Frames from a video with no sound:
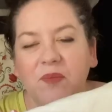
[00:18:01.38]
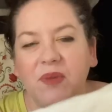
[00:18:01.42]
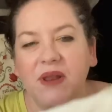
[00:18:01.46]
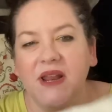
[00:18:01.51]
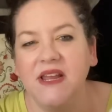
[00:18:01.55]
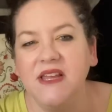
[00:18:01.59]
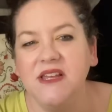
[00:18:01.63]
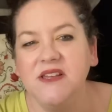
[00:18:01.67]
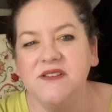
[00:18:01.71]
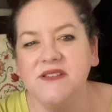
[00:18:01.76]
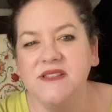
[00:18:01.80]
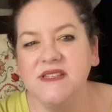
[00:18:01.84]
but I
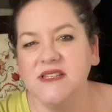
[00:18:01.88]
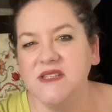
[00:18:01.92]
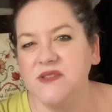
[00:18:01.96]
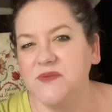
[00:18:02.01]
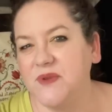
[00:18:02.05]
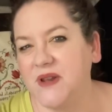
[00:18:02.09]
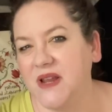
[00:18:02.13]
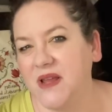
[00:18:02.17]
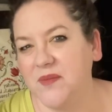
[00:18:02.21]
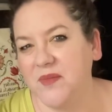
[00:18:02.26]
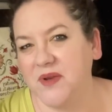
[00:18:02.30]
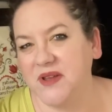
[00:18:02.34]
use this
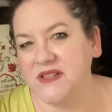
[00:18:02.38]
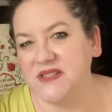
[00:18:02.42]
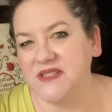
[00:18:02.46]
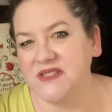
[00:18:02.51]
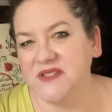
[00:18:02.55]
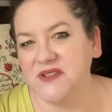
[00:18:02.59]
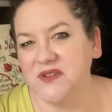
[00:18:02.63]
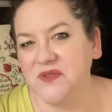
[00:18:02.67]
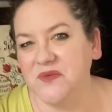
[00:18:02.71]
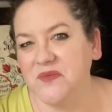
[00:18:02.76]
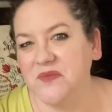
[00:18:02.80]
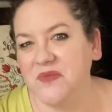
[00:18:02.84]
when I'm on
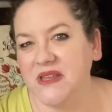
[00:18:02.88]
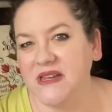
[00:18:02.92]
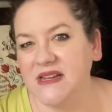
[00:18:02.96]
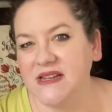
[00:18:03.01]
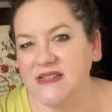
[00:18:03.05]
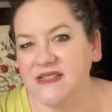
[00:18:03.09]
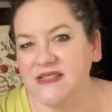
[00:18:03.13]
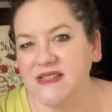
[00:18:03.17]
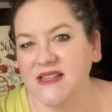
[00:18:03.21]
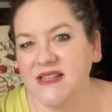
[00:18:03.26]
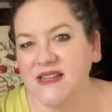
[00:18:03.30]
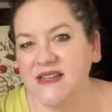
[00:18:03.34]
Zoom
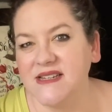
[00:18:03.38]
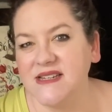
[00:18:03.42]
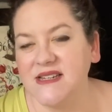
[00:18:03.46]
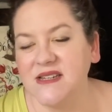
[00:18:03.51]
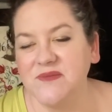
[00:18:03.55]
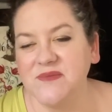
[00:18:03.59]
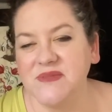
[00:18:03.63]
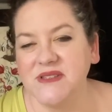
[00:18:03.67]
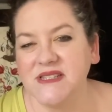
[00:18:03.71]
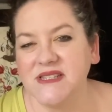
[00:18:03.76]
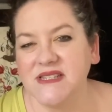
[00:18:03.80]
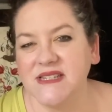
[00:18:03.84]
meetings a lot of
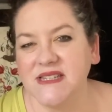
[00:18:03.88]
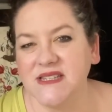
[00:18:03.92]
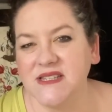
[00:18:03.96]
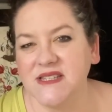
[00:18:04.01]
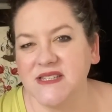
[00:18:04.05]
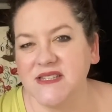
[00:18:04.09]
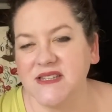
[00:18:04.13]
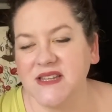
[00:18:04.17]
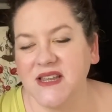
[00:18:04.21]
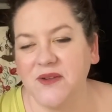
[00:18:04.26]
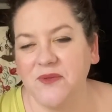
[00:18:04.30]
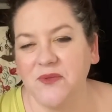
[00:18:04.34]
times.
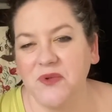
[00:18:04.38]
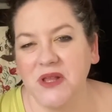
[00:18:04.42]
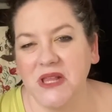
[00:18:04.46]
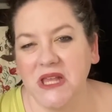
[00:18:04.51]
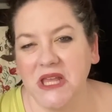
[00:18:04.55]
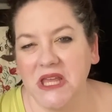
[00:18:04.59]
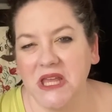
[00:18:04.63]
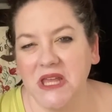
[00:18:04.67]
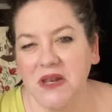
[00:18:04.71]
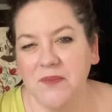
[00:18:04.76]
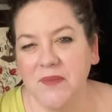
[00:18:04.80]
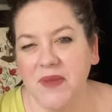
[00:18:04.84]
It's really
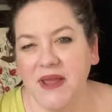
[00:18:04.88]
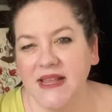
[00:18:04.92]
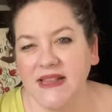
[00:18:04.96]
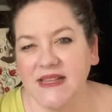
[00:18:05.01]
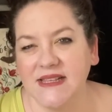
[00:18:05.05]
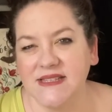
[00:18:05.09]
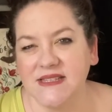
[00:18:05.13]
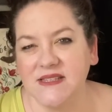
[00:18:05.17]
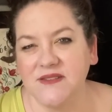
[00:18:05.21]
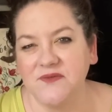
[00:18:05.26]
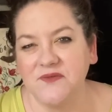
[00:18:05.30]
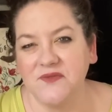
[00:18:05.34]
good
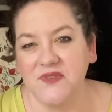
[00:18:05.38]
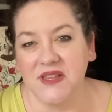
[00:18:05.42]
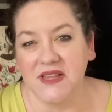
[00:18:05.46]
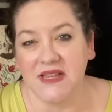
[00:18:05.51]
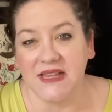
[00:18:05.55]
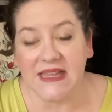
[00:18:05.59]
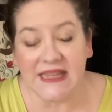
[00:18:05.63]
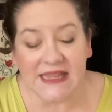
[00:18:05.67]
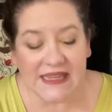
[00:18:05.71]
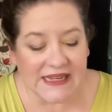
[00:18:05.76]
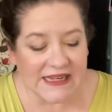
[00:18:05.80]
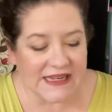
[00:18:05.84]
mindless
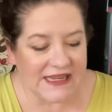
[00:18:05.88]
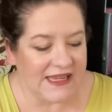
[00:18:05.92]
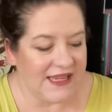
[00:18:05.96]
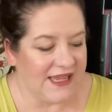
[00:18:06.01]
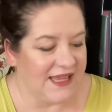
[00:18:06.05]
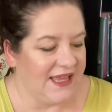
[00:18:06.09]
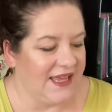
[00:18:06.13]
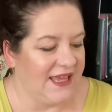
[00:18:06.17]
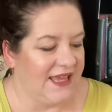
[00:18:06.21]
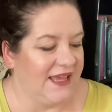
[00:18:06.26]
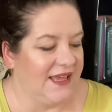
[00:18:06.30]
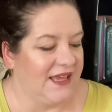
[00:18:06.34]
fill-in.
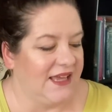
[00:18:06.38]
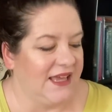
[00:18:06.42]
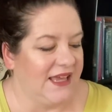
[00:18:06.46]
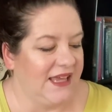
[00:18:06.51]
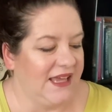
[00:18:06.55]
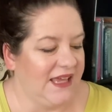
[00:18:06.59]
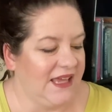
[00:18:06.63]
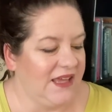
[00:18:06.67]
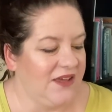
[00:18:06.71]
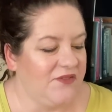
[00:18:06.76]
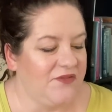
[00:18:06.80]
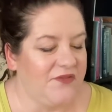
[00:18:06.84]

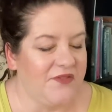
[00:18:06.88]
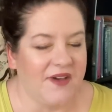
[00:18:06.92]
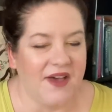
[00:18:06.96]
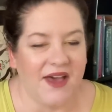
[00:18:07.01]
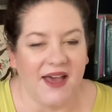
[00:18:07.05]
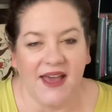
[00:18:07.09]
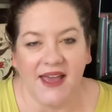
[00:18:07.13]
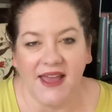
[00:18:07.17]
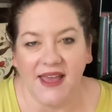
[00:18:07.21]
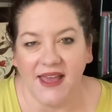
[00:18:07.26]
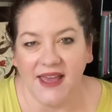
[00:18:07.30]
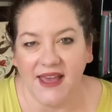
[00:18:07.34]
If
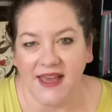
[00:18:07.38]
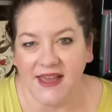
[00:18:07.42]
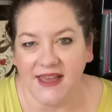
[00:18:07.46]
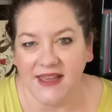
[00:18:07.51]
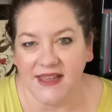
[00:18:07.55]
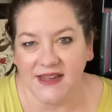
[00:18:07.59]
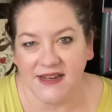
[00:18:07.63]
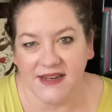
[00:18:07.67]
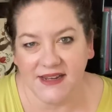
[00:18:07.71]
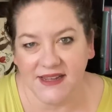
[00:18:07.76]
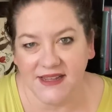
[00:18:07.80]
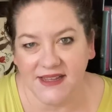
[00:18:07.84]
I
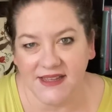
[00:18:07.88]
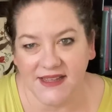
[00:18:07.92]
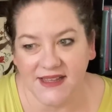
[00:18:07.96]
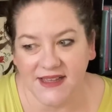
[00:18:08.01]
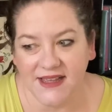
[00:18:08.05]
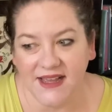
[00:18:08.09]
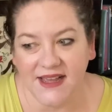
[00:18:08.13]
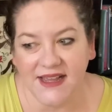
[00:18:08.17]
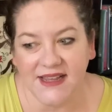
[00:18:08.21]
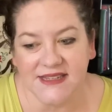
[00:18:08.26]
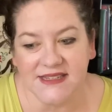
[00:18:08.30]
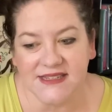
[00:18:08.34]
had
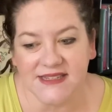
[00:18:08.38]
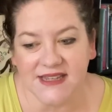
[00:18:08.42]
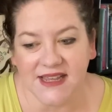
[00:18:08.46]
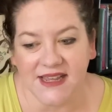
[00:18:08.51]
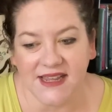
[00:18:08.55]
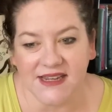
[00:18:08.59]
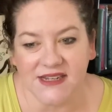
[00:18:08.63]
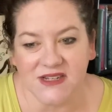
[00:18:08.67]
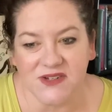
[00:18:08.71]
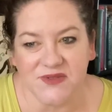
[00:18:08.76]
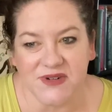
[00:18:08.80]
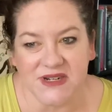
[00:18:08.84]

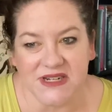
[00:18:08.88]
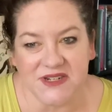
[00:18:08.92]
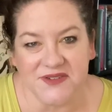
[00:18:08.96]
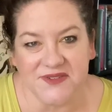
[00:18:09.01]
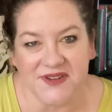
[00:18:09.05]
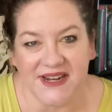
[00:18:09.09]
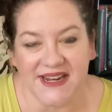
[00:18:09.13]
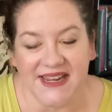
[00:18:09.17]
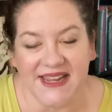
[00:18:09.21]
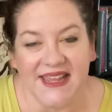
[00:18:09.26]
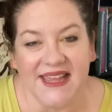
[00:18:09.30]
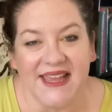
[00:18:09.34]
hindsight
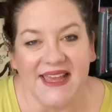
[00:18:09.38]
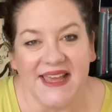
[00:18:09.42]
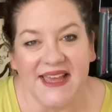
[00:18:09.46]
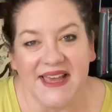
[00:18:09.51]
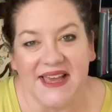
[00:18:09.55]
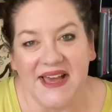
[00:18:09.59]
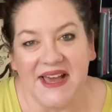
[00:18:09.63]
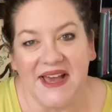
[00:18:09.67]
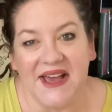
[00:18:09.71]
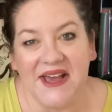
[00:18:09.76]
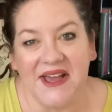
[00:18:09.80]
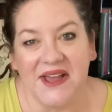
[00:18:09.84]
2020,
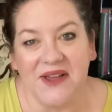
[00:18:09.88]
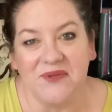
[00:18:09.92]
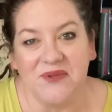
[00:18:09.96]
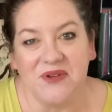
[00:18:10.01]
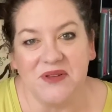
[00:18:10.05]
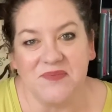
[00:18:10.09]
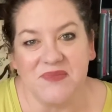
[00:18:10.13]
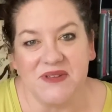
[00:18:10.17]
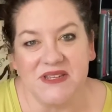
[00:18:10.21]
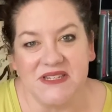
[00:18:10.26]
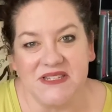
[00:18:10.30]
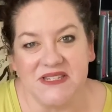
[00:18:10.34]
I
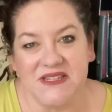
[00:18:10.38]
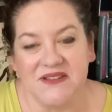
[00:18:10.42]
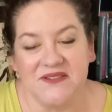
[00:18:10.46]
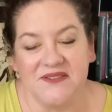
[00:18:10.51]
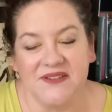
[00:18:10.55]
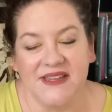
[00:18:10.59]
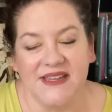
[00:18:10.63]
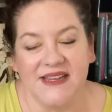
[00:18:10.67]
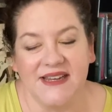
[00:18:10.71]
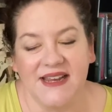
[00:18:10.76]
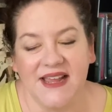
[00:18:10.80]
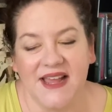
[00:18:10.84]
would be
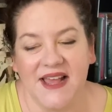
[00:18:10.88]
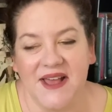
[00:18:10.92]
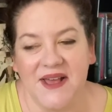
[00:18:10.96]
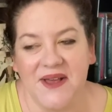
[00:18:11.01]
doing